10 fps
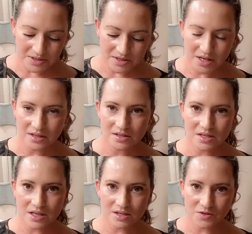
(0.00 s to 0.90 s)
contains
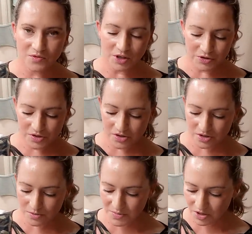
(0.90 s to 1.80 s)
six
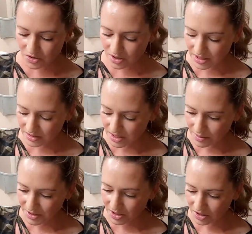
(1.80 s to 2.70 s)
filters, mineral and
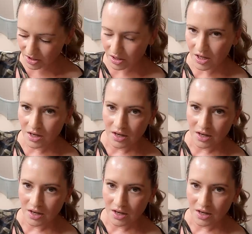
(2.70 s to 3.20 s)
chemical,